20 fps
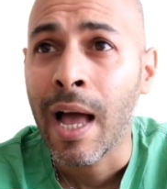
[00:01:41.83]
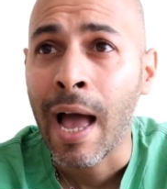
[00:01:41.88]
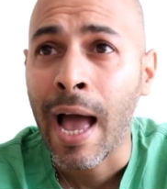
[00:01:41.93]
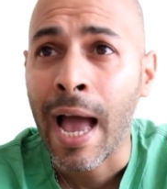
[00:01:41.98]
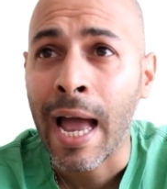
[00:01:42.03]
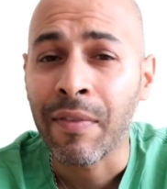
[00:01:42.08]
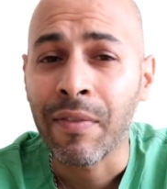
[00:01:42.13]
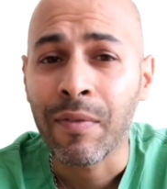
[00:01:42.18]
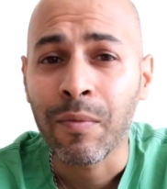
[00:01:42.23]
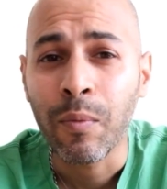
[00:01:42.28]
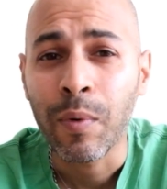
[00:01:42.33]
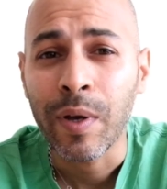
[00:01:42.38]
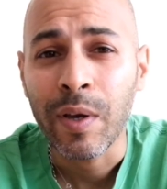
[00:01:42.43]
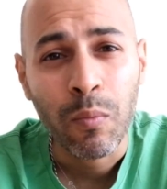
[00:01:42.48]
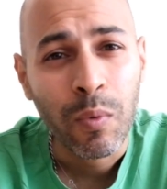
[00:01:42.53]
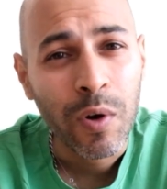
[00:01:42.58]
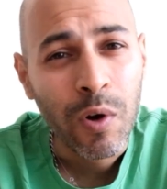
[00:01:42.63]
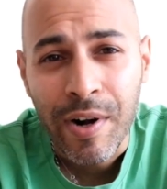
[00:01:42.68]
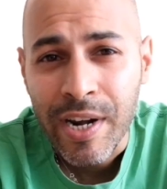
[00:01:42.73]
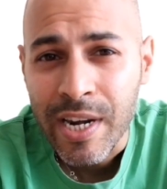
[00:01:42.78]
And
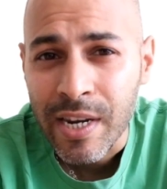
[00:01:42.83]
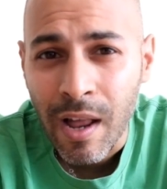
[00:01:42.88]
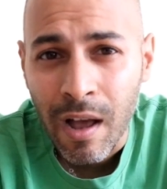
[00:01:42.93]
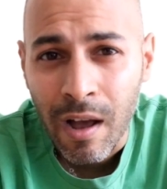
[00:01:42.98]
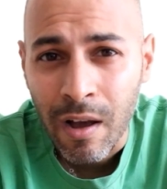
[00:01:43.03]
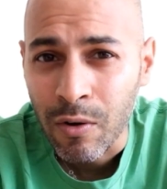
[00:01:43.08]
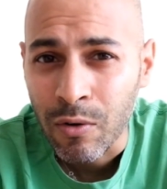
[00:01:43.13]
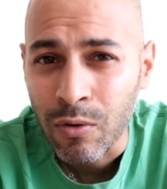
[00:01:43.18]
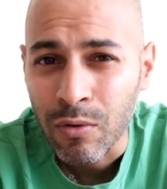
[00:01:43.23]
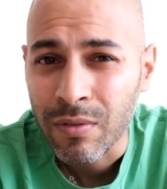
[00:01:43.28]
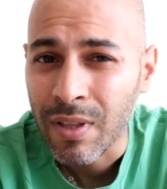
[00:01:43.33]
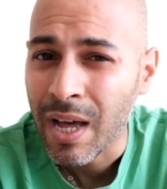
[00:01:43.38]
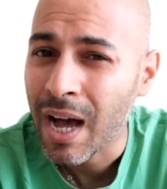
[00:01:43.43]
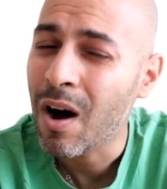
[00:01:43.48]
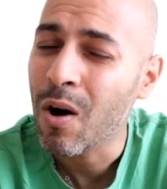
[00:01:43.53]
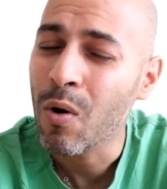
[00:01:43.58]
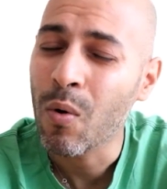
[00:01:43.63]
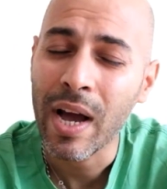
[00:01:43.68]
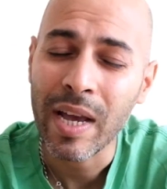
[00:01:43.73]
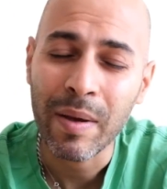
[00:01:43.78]
we already know that
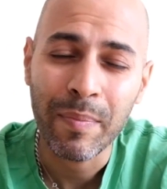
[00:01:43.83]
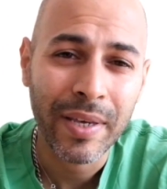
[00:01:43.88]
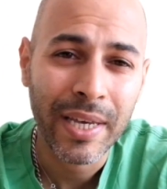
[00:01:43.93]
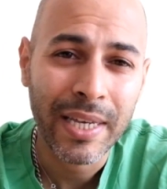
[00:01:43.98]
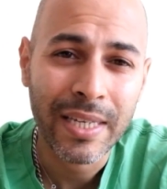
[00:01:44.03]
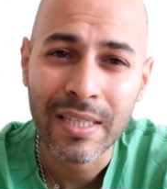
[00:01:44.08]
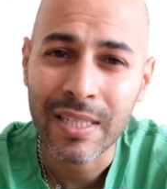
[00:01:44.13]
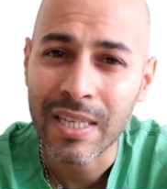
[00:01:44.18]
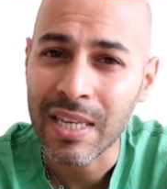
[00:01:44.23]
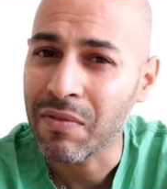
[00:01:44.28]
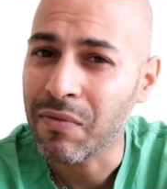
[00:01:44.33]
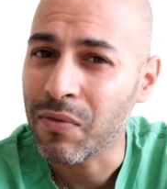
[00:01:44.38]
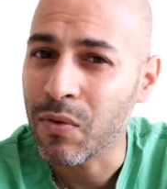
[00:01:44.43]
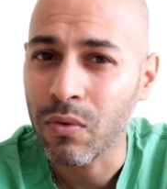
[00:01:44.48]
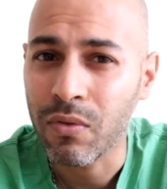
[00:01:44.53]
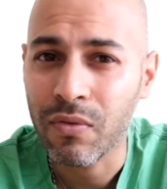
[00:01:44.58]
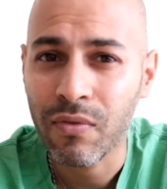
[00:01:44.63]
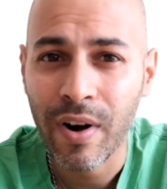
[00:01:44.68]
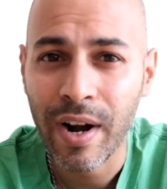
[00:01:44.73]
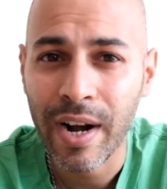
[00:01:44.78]
whole APS-C
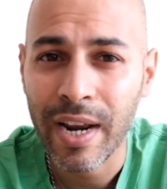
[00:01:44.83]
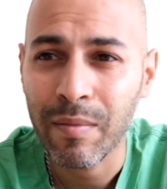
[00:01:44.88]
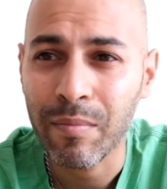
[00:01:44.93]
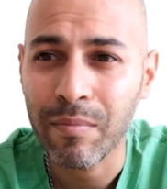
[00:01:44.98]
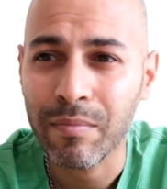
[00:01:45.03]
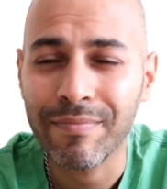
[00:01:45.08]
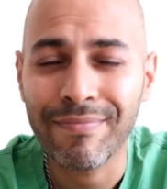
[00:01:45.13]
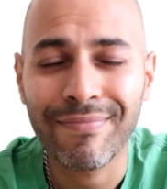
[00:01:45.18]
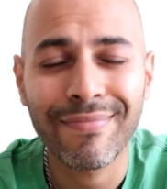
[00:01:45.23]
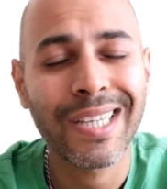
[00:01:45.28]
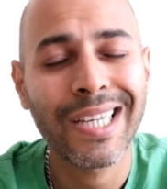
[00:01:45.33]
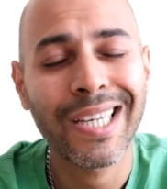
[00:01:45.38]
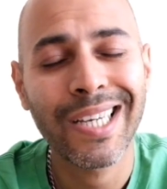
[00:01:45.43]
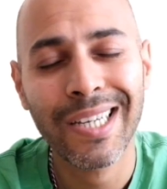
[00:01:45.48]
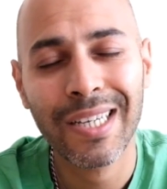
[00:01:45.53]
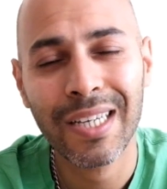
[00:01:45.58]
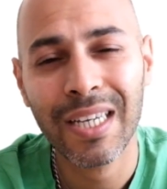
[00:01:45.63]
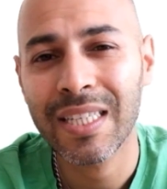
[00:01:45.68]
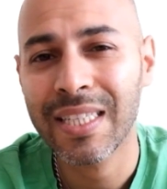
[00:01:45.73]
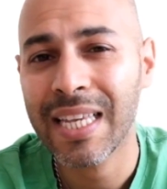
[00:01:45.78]
full frame,
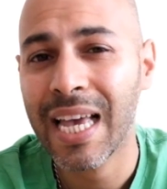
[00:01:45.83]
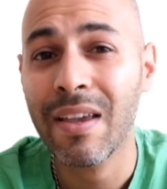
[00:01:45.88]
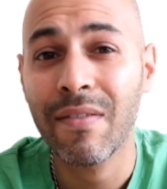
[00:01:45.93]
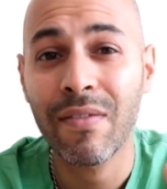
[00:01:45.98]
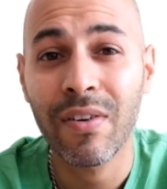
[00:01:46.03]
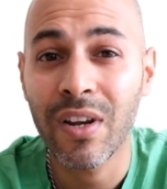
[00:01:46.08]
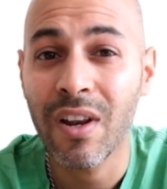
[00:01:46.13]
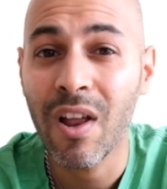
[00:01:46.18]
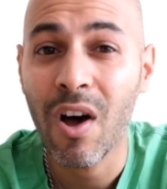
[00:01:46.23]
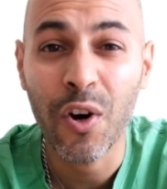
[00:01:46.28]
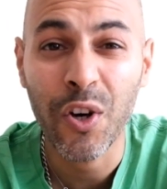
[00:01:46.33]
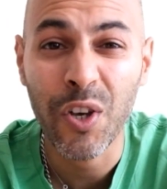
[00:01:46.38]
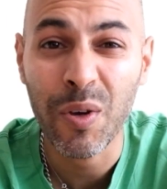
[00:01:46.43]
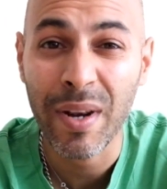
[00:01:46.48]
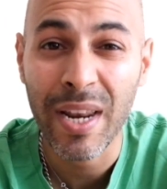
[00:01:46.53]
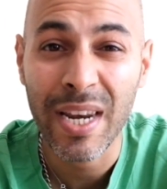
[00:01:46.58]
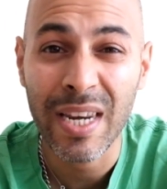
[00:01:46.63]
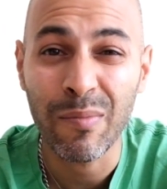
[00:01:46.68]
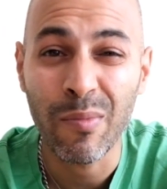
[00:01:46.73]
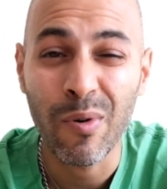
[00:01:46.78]
is that even an
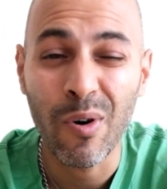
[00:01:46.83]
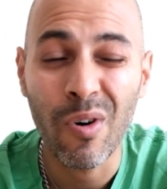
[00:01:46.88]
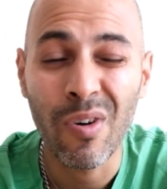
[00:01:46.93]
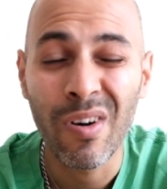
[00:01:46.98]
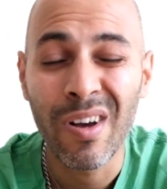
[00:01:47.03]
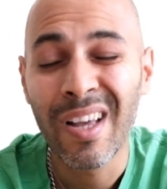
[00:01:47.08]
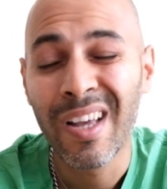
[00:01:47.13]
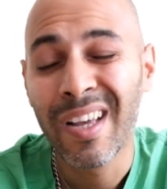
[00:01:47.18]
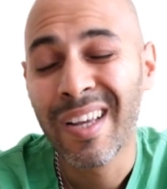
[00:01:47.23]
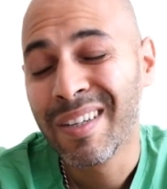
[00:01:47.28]
argument anymore?